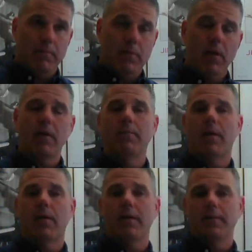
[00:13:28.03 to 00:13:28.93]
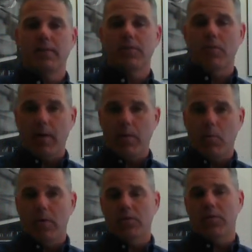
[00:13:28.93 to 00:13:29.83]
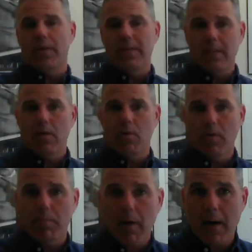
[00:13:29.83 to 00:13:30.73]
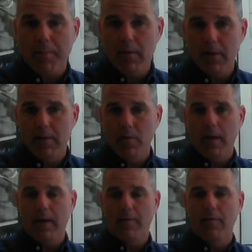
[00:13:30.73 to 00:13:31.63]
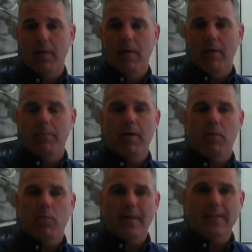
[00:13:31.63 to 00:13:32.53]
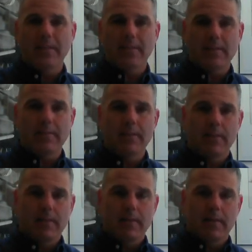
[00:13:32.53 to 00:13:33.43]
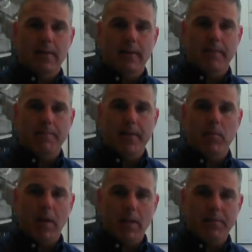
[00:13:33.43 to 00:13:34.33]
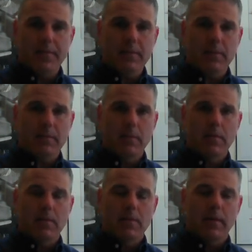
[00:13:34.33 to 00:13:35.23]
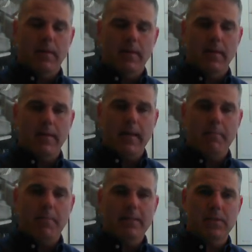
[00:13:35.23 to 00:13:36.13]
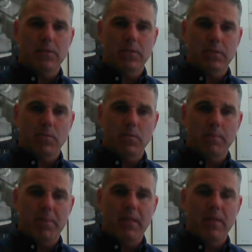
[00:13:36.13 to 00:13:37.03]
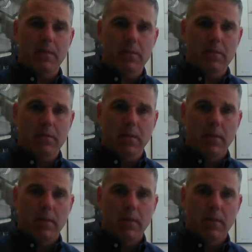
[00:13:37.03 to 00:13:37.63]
target market is the right one, so they decode it properly and you have better resonance and relevance in that message, so it appeals